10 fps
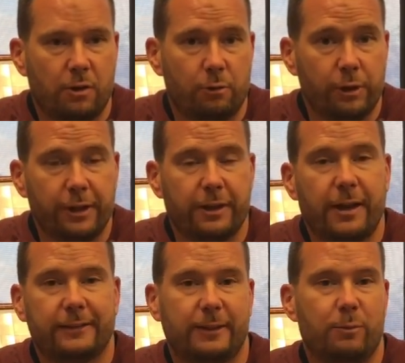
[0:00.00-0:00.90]
really the
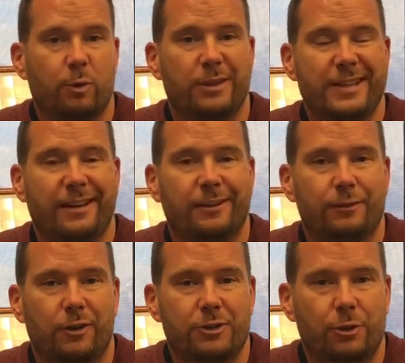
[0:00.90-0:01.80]
next step you want to take as
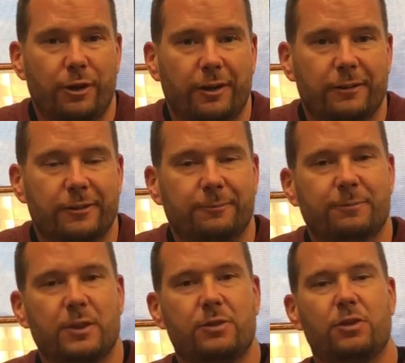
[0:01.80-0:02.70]
far as joining us.
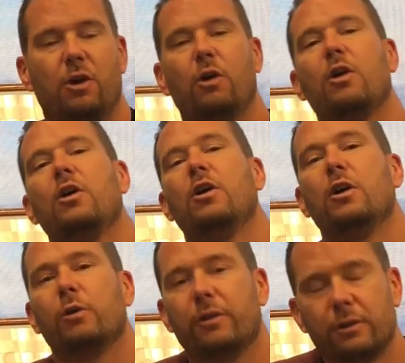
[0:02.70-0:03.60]
So
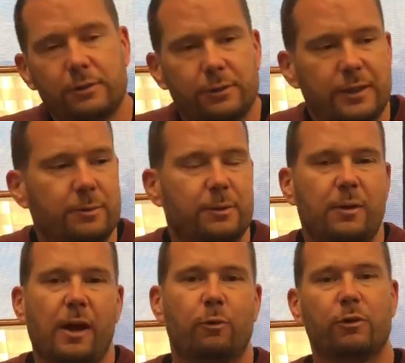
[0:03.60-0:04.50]
with those two steps in
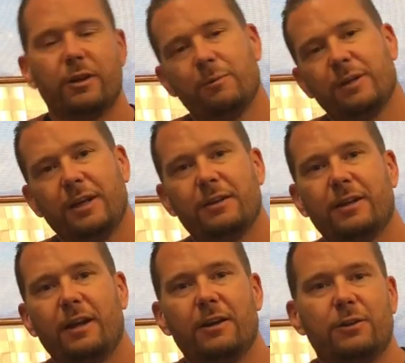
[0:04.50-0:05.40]
mind, we'll then begin to
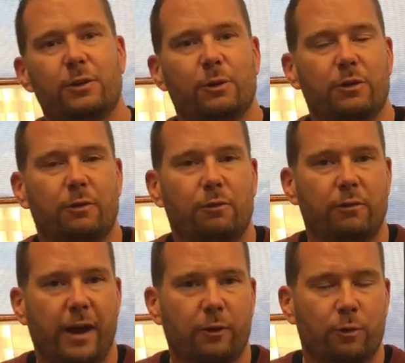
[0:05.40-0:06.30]
get into
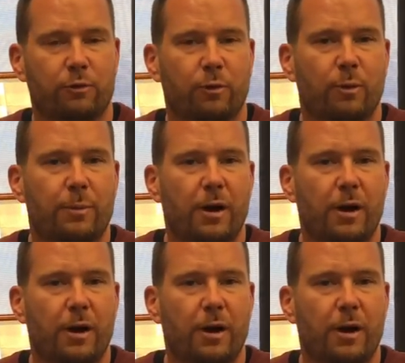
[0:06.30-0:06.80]
the actual formal